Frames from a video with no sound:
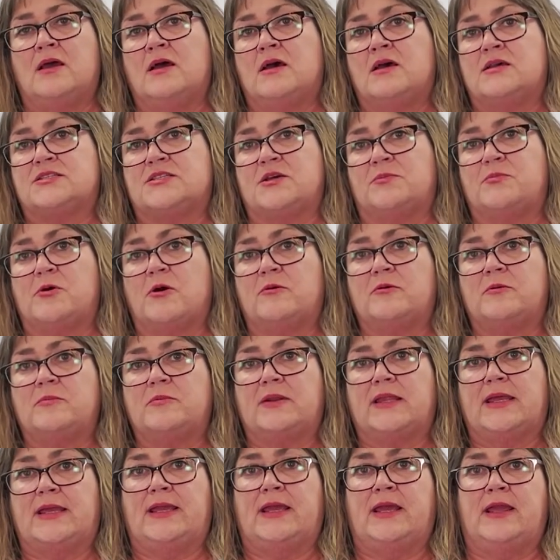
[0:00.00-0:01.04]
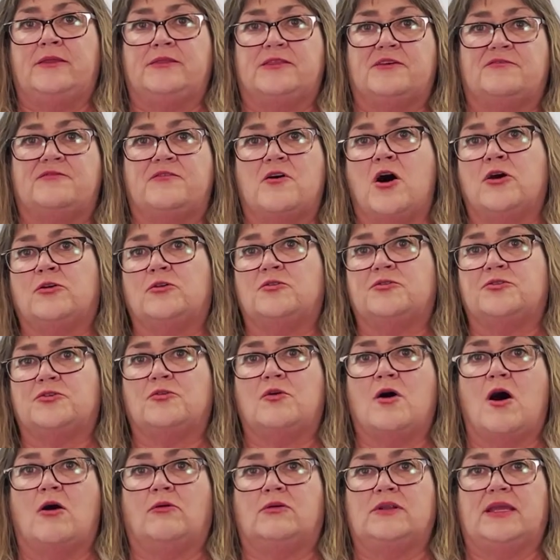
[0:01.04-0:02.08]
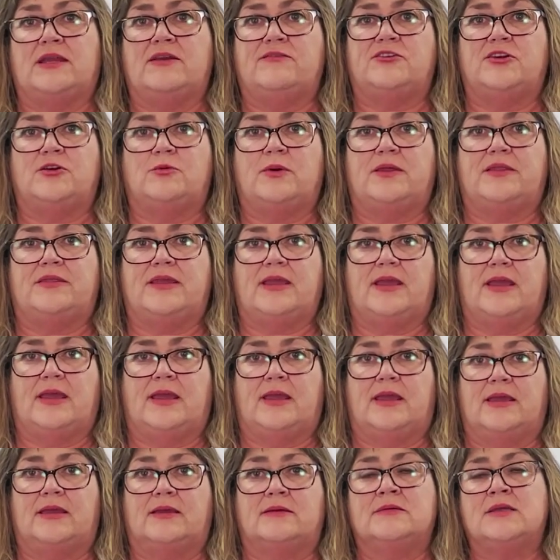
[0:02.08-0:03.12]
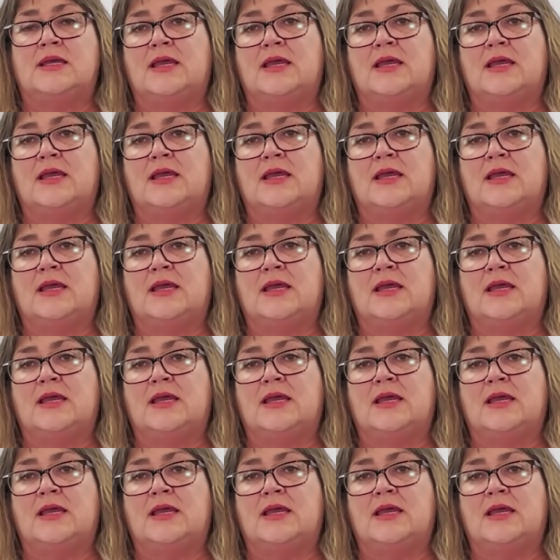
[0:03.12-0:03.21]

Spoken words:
So probably the final thought I'll leave you with here